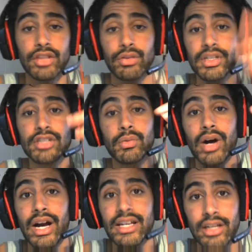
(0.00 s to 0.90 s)
The reason
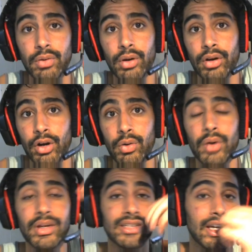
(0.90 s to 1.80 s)
why I say
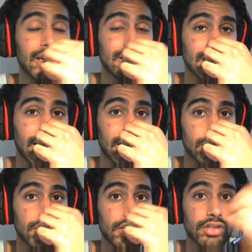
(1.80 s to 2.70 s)
quote-unquote is it isn't like a
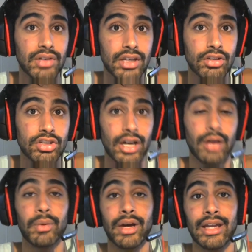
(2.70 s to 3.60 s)
traditional kill
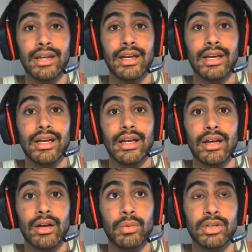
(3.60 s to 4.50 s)
shot
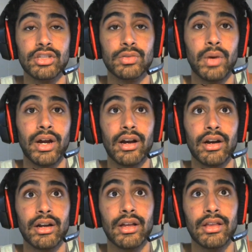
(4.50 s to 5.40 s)
which is
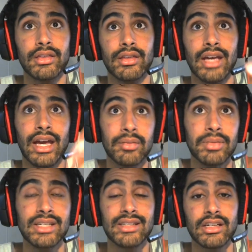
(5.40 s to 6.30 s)
where the
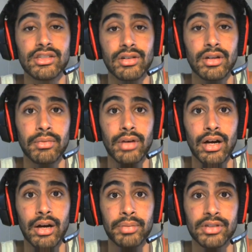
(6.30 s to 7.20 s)
enemy is at a certain
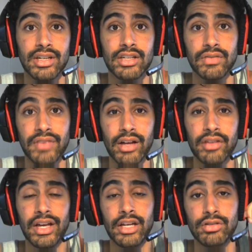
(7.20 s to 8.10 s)
percentage of
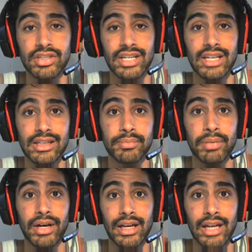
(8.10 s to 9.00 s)
health and you just hit this
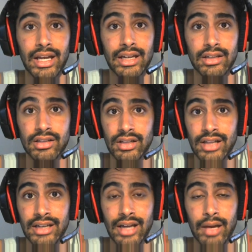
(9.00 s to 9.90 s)
button and it does a
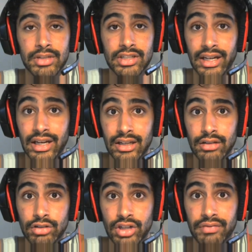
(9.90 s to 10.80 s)
lot of damage, like a
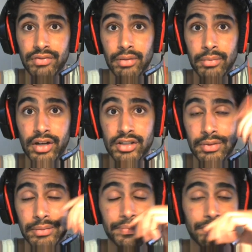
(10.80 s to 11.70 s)
kill shot for a marksman.